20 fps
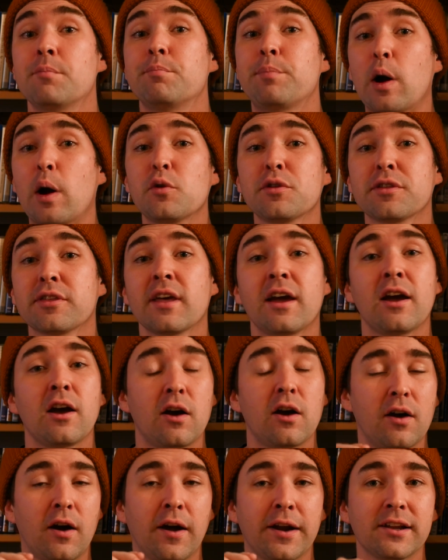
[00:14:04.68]
Both
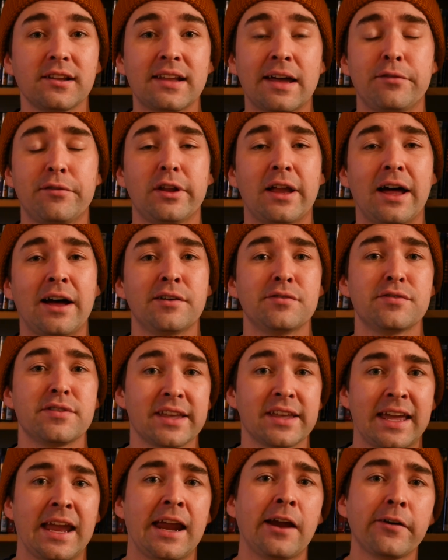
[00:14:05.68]
on a level of
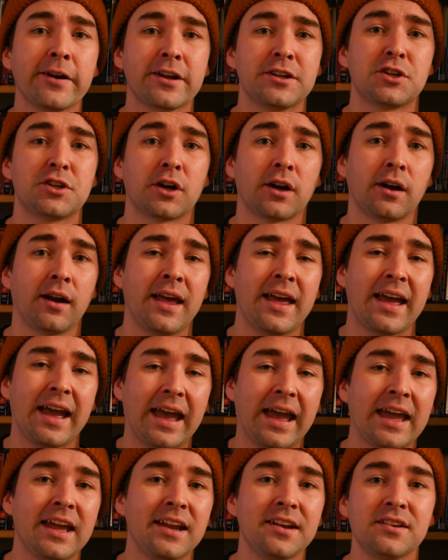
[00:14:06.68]
the character
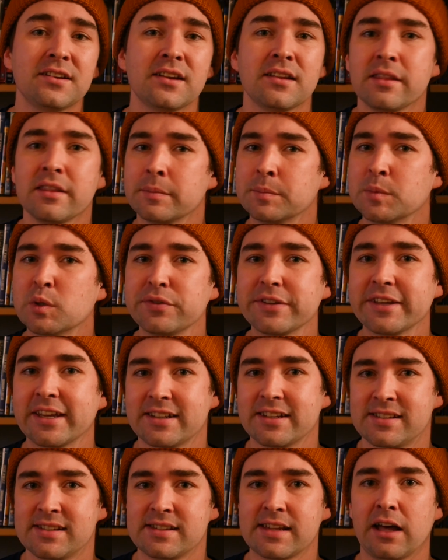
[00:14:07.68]
and the movie
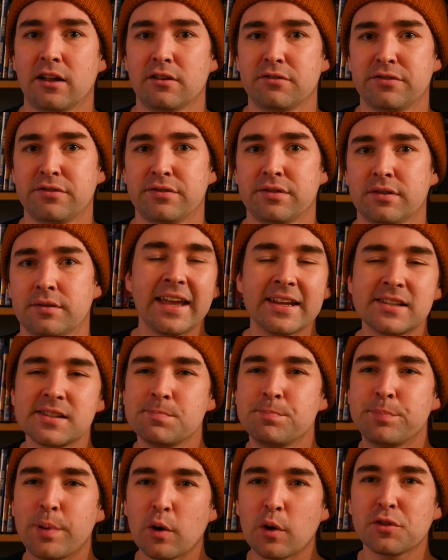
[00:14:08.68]
itself. It's
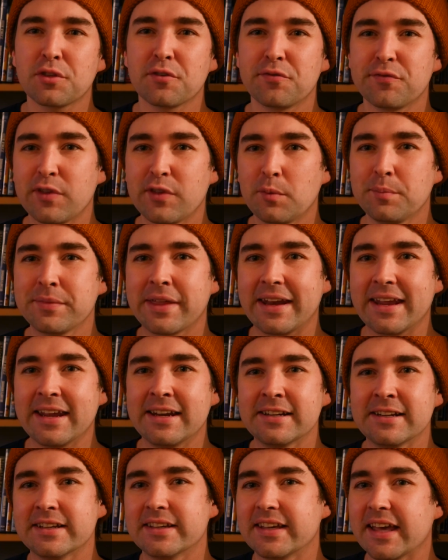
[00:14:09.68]
both a film that
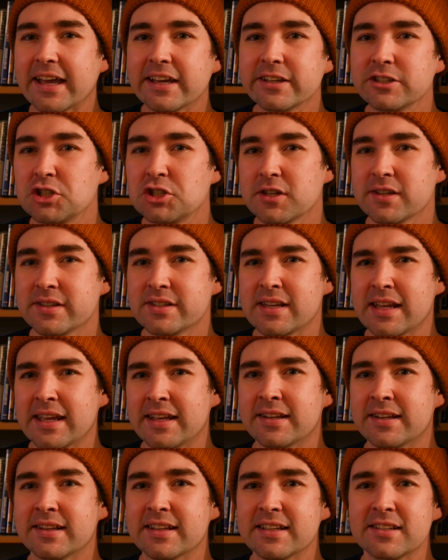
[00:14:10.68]
engages
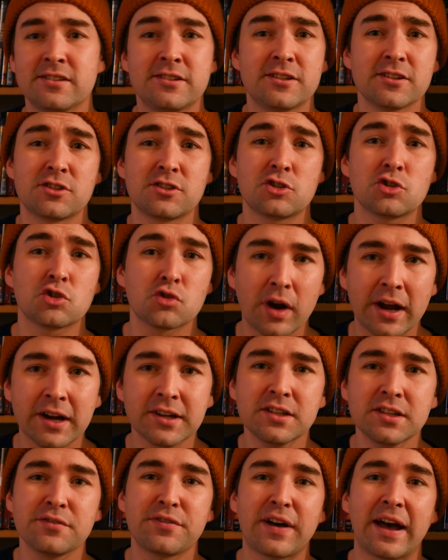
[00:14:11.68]
in these
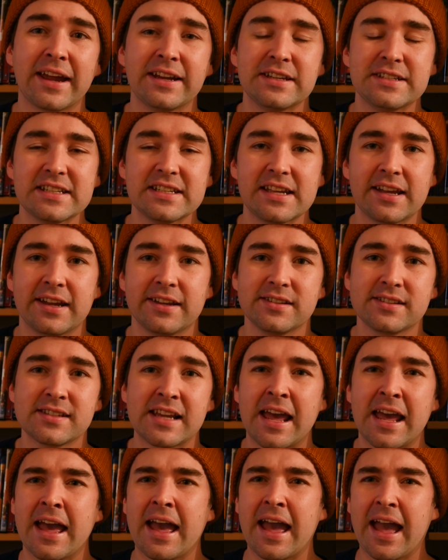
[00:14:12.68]
destructive ideas
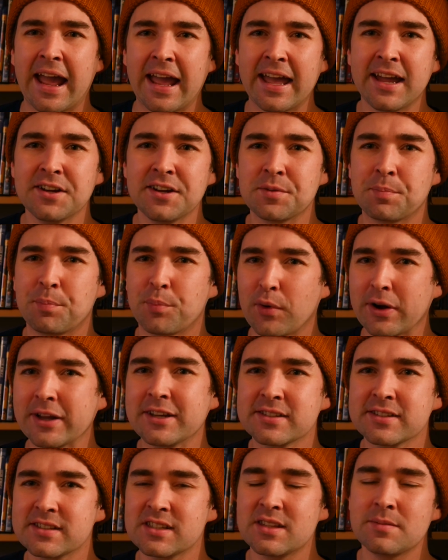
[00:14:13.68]
and
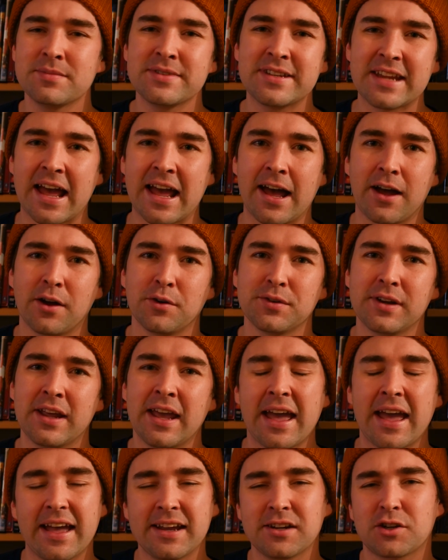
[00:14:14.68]
breaks them down
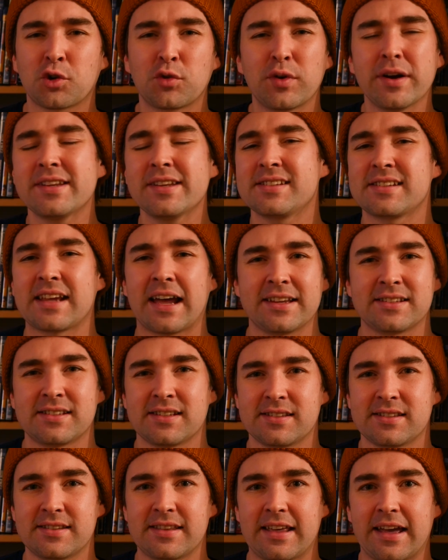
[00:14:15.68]
and
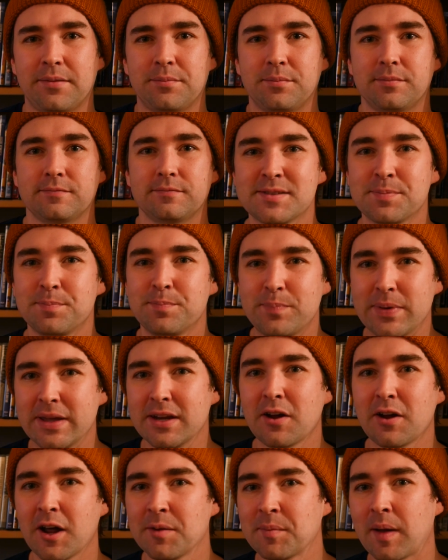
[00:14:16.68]
criticizes them. It's
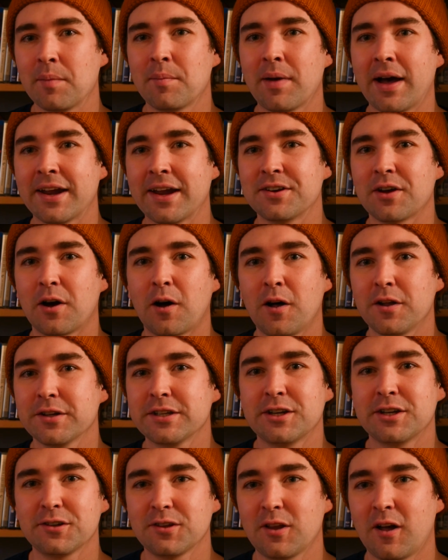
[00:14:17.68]
been on my mind all
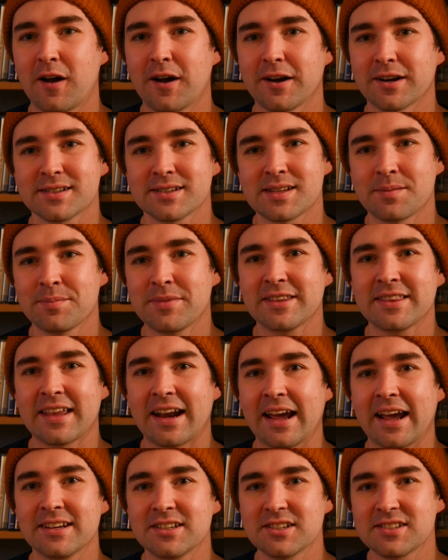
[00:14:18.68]
year long, something that
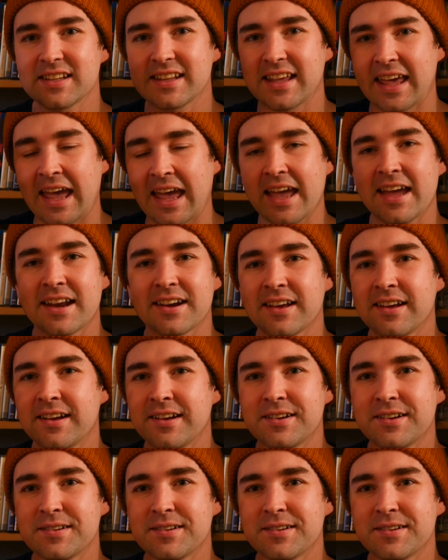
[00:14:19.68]
I just can't